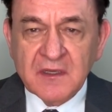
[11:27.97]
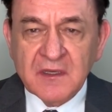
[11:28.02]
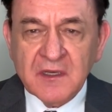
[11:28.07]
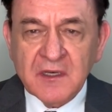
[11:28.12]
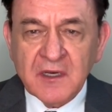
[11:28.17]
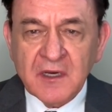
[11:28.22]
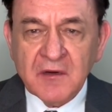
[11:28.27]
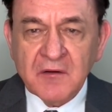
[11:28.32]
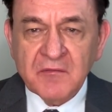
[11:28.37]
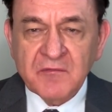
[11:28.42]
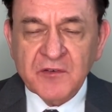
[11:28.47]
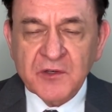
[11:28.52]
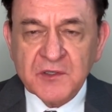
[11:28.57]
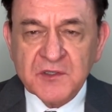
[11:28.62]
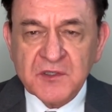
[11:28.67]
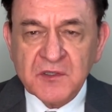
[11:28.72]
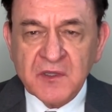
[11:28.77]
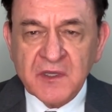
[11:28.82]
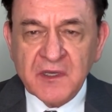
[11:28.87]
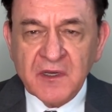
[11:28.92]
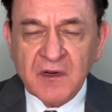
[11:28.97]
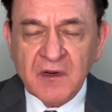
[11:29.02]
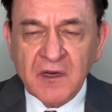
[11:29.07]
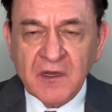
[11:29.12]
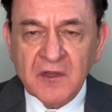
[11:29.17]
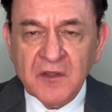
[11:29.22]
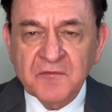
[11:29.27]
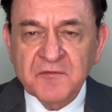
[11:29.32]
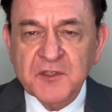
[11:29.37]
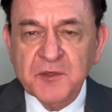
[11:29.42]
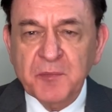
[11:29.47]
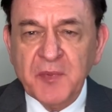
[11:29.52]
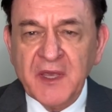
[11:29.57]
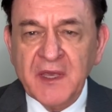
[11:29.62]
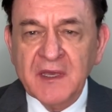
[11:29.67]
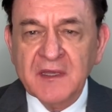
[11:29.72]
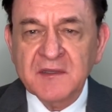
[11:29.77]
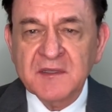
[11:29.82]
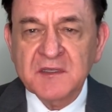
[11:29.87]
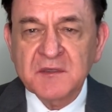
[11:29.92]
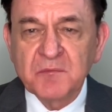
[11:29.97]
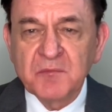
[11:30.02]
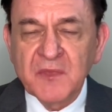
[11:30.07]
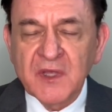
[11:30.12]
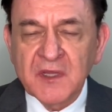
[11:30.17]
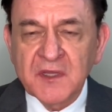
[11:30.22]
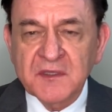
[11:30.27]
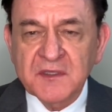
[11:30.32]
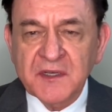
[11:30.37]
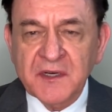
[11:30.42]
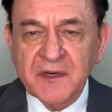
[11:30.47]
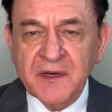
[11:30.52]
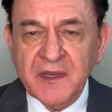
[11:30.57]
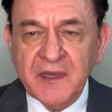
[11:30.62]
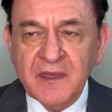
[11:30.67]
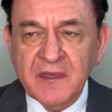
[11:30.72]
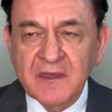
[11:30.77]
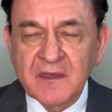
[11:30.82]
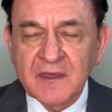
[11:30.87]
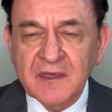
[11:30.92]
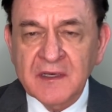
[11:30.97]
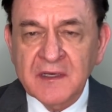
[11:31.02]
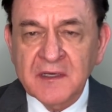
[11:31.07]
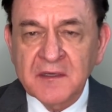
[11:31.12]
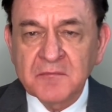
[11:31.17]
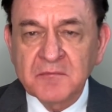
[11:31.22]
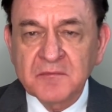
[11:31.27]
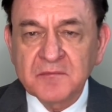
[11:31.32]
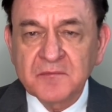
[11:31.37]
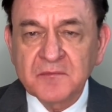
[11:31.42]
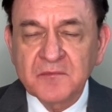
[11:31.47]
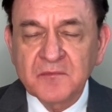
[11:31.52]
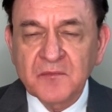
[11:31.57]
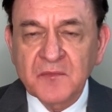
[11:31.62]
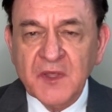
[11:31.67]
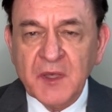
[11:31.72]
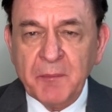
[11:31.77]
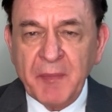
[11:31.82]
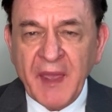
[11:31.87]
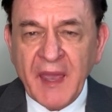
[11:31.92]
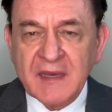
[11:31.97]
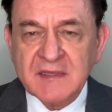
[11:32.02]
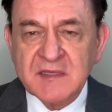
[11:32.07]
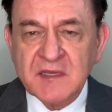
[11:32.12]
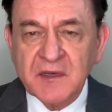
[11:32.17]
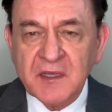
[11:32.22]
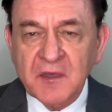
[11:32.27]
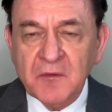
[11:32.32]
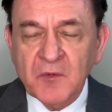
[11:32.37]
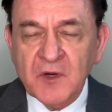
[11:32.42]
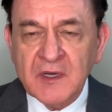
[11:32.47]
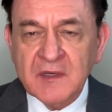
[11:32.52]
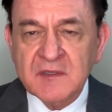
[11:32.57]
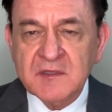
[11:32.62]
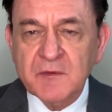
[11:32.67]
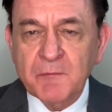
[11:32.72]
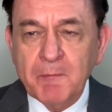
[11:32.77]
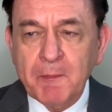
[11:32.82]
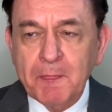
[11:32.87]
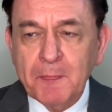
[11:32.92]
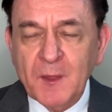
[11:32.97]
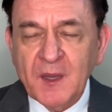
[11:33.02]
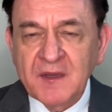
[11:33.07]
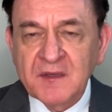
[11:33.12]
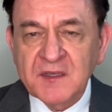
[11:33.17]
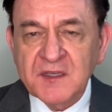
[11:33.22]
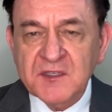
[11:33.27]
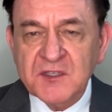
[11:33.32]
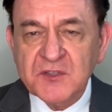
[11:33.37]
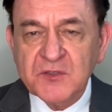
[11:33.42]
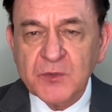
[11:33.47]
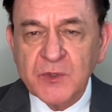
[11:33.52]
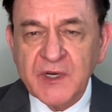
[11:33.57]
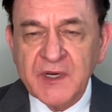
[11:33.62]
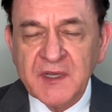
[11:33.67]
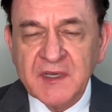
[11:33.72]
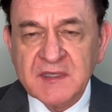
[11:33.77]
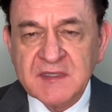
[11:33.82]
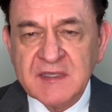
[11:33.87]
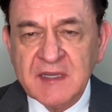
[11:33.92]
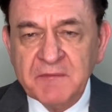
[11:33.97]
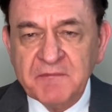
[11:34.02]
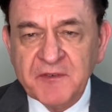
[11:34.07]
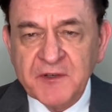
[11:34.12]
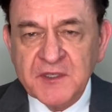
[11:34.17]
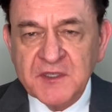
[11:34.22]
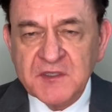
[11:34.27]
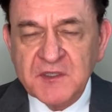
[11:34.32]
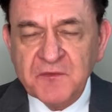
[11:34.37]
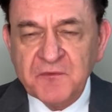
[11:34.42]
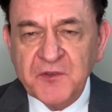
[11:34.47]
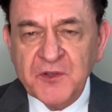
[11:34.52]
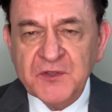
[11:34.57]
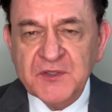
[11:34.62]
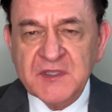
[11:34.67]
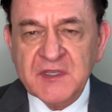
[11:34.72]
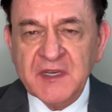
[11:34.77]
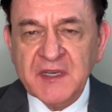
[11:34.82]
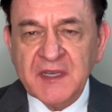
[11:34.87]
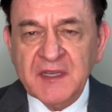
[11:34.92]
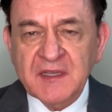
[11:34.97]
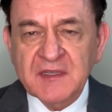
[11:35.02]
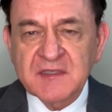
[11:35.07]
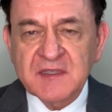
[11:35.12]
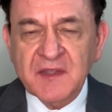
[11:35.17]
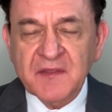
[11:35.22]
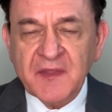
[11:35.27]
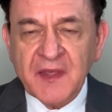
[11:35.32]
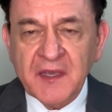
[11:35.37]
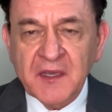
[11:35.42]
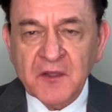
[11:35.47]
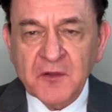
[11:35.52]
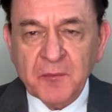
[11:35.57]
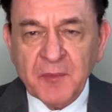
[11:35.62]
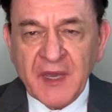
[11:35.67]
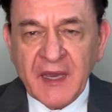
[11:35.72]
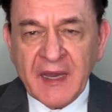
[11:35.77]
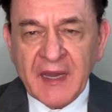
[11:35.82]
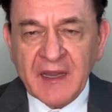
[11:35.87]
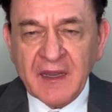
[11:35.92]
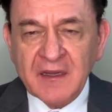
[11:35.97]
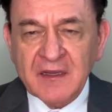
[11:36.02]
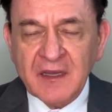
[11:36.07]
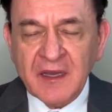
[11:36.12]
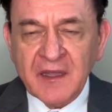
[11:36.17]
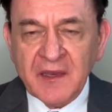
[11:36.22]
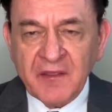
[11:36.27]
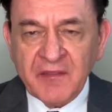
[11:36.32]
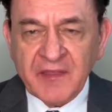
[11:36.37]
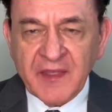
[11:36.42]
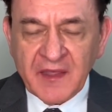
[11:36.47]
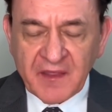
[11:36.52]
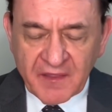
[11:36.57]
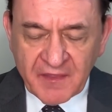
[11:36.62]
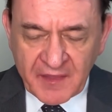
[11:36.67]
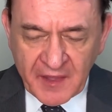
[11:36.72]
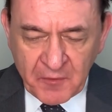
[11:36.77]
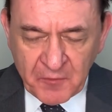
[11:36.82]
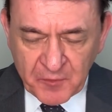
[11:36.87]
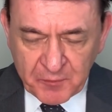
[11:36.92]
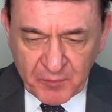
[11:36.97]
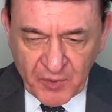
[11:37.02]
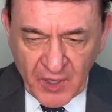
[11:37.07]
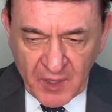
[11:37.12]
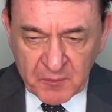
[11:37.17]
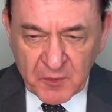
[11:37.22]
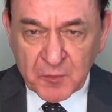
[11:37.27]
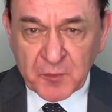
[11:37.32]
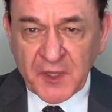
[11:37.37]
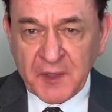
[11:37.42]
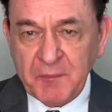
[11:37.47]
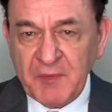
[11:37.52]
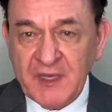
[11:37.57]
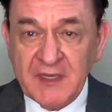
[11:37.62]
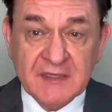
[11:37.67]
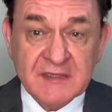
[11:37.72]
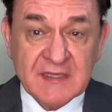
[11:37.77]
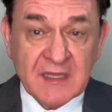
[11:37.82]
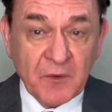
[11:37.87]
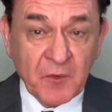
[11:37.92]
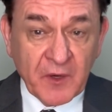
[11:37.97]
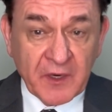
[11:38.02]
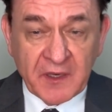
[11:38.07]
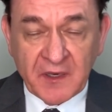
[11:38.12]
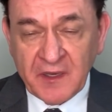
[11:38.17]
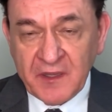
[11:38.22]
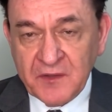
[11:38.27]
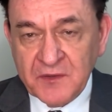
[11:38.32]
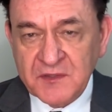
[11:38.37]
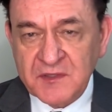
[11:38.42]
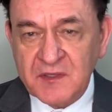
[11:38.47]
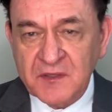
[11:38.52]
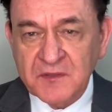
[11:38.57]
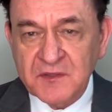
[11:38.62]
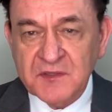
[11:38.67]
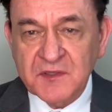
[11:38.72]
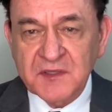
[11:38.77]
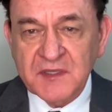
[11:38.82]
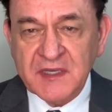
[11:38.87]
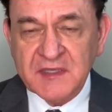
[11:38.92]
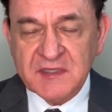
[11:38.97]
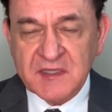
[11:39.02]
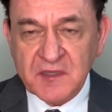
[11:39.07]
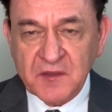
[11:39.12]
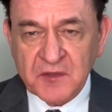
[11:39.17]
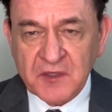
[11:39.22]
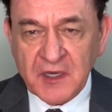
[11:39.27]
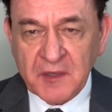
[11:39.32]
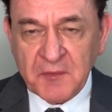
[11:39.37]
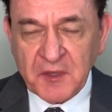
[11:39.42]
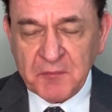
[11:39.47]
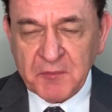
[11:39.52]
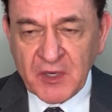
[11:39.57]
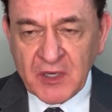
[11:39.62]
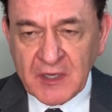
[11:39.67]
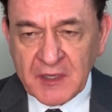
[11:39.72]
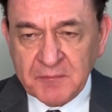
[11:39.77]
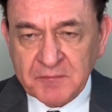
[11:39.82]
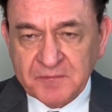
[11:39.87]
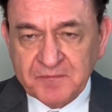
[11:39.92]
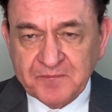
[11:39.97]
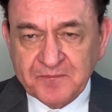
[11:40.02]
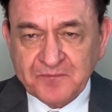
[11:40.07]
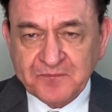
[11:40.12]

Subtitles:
Virtually all of Japan's military capacity was destroyed, except for just a few cities that they held back. I think they were probably because they wanted to use those to test the atomic bomb.